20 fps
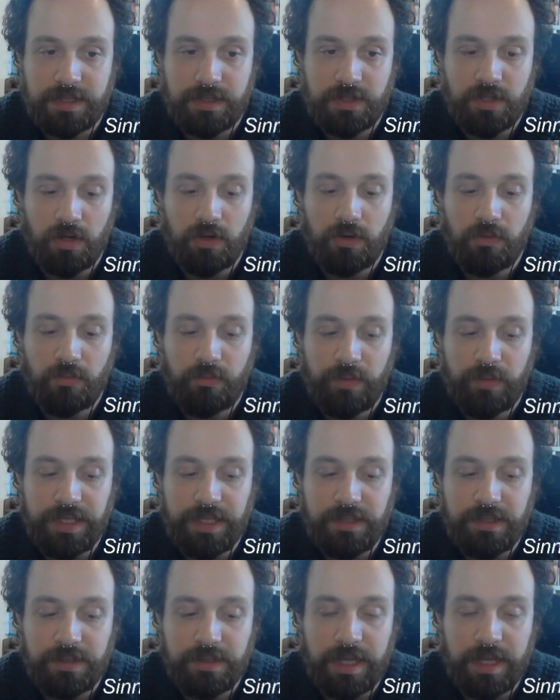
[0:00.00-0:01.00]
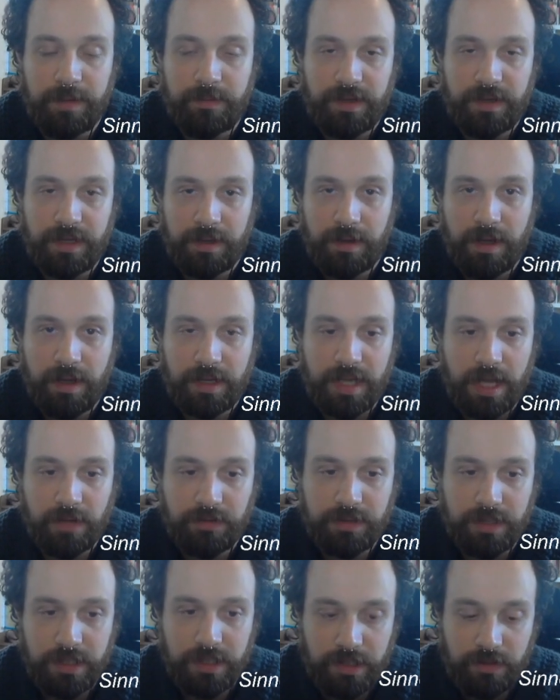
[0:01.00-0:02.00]
So we need to take
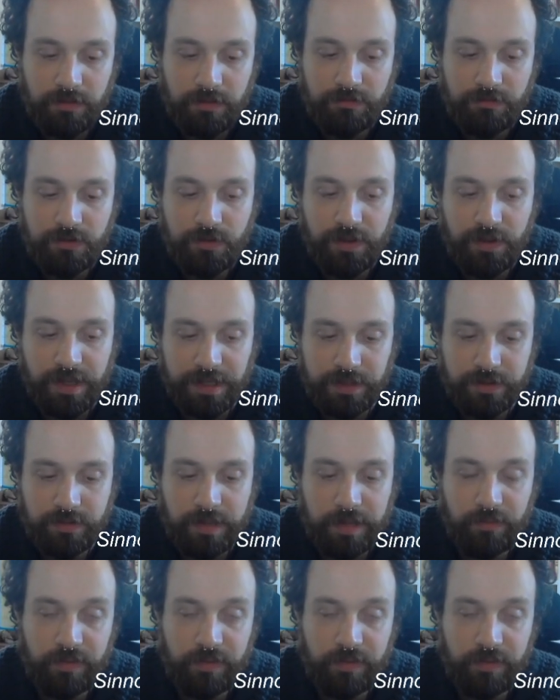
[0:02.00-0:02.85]
account of two things, right?